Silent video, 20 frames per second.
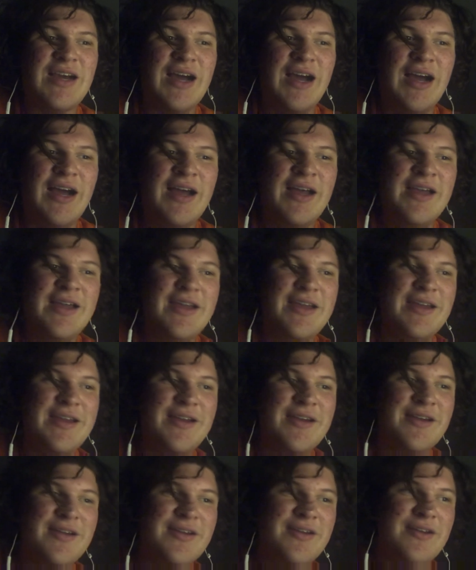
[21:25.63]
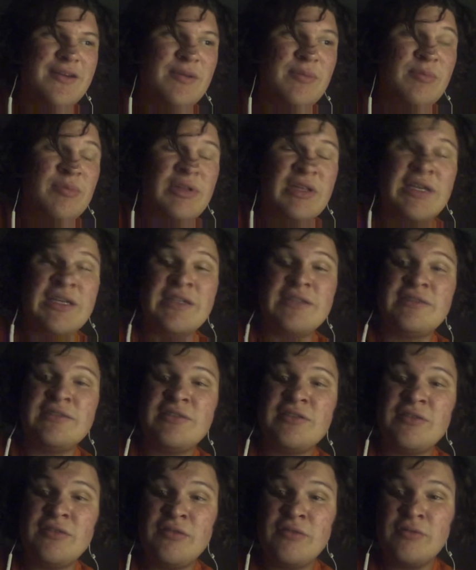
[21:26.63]
I plan
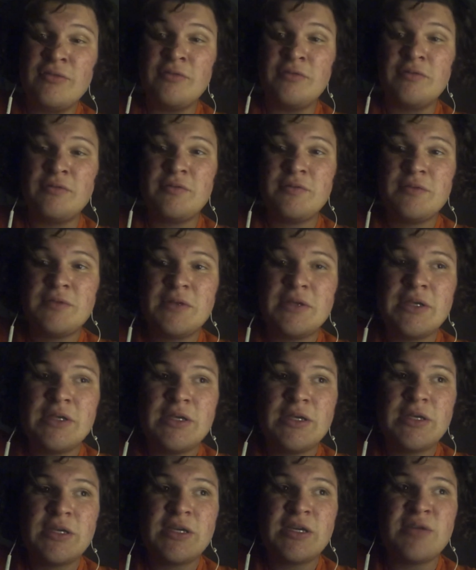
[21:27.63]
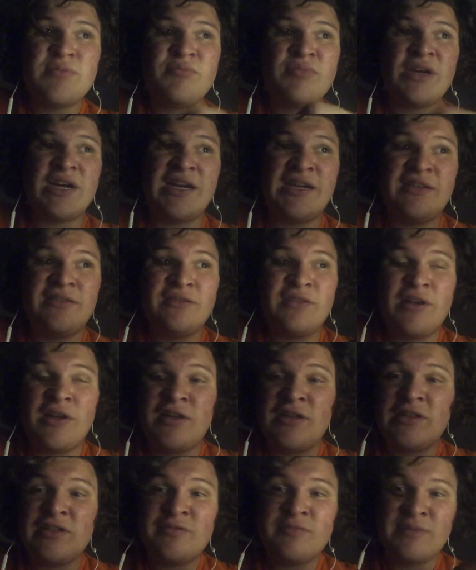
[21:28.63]
to compile
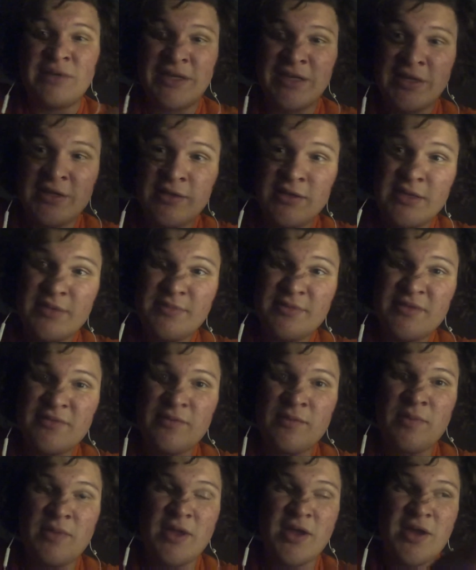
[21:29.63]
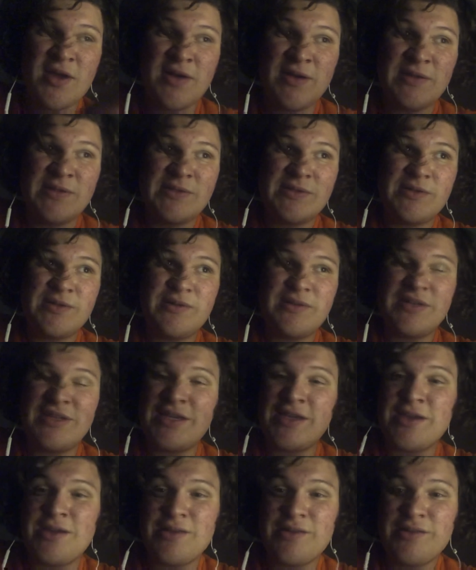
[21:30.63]
all of my clips from the concert
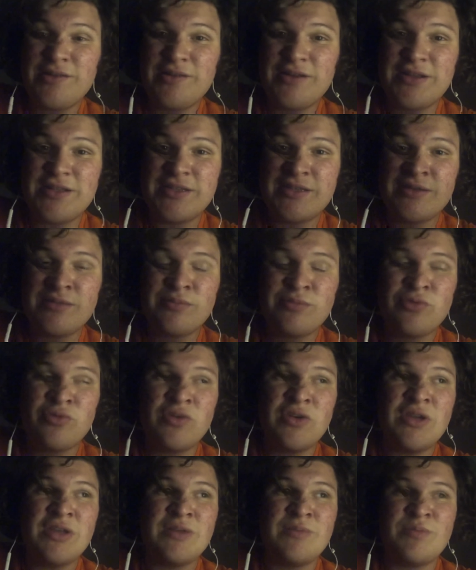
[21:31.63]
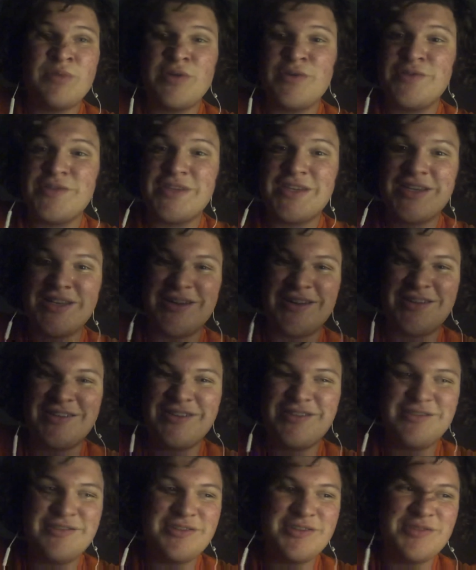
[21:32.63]
together at some point and posting it on
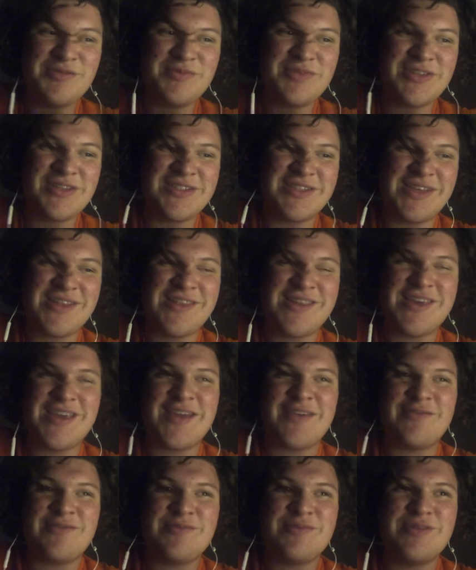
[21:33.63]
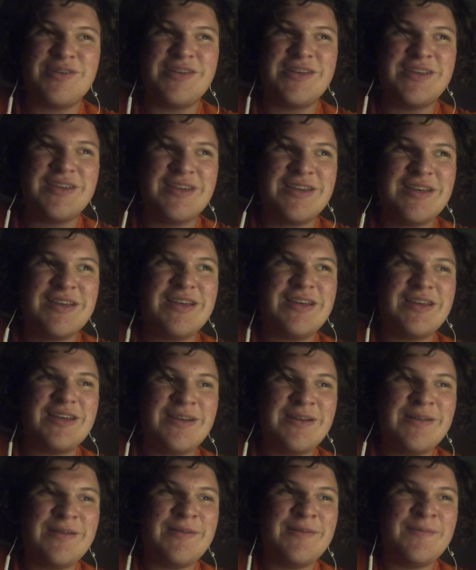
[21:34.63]
YouTube, because I think everybody
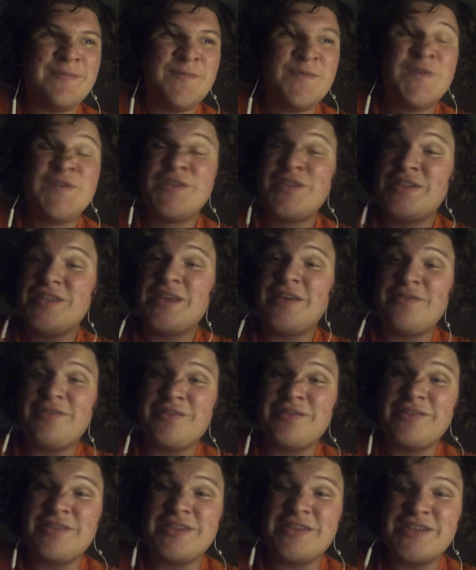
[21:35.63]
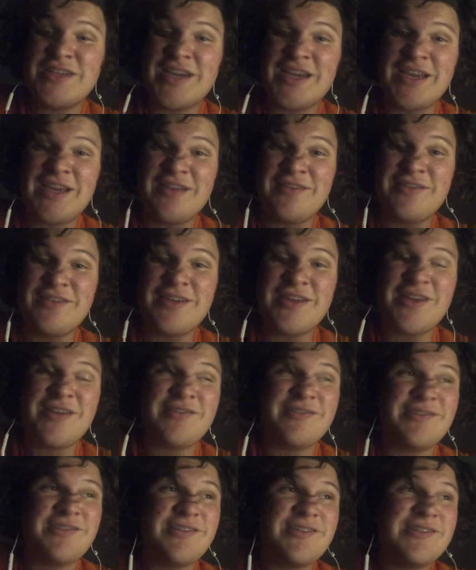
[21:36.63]
should definitely check out the
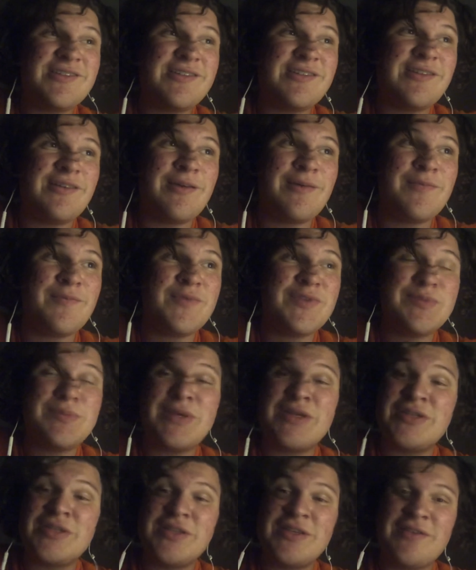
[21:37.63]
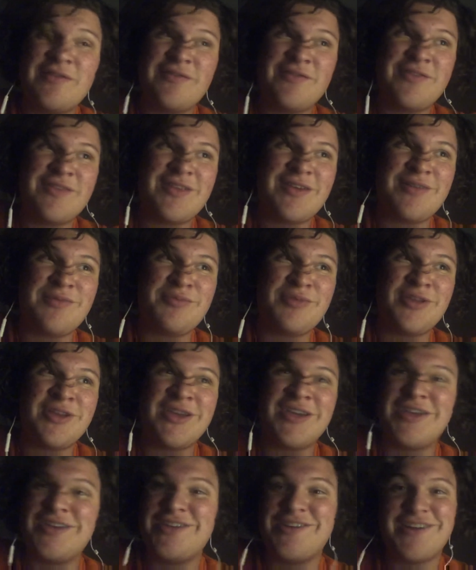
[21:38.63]
Killers, especially if they're
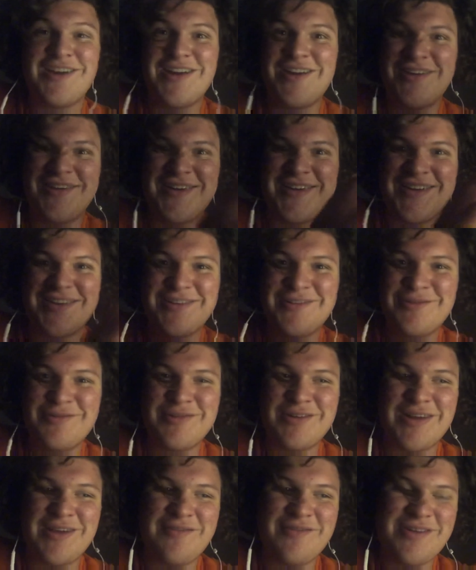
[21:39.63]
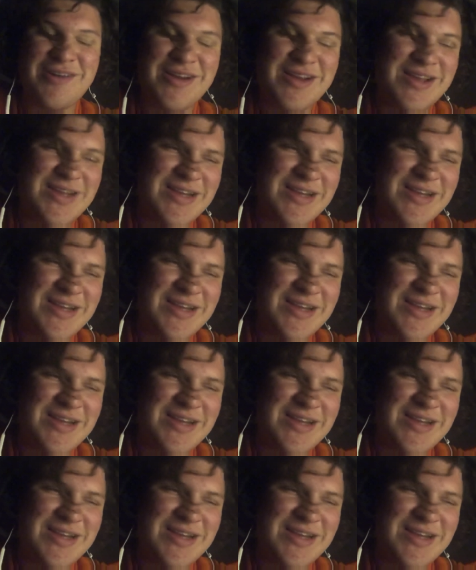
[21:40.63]
playing in your area or whatever,